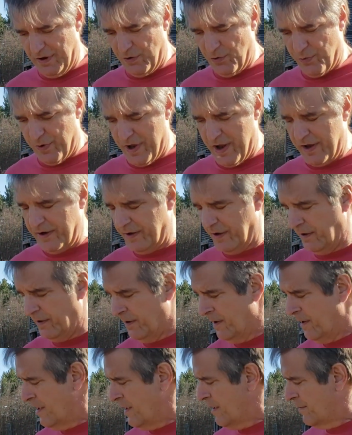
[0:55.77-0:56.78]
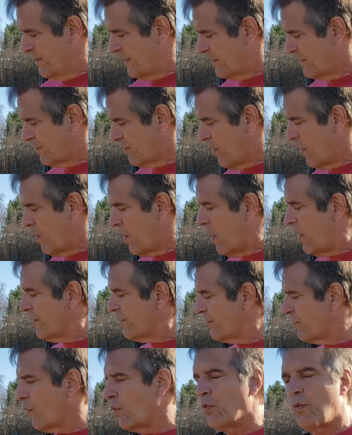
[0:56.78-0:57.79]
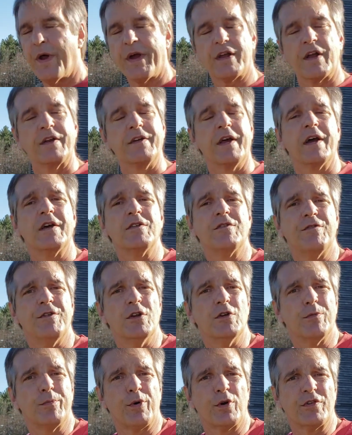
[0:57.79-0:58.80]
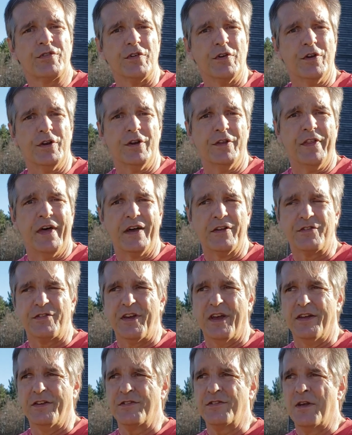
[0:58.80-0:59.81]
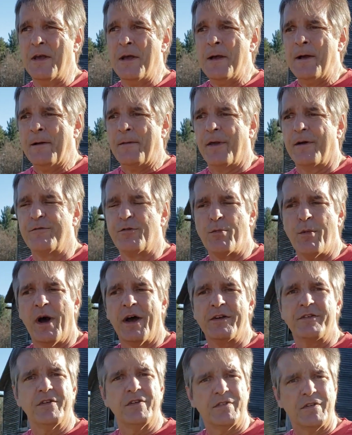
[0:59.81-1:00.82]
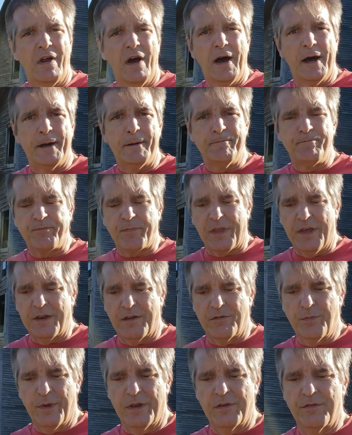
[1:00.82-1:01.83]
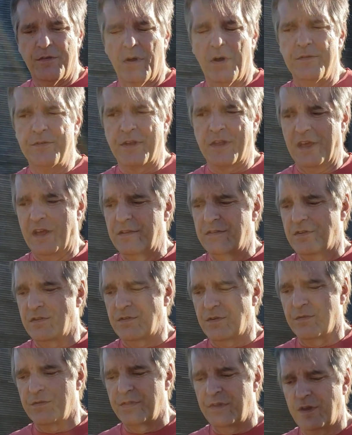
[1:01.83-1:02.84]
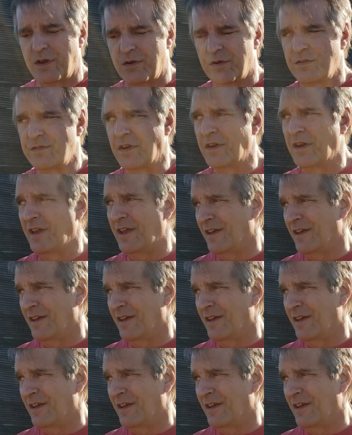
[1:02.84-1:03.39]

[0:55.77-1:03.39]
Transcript: created. Because Roe also recognized fetal personhood in that sense. Now, Vermont does not, and I've been involved in cases over the years, and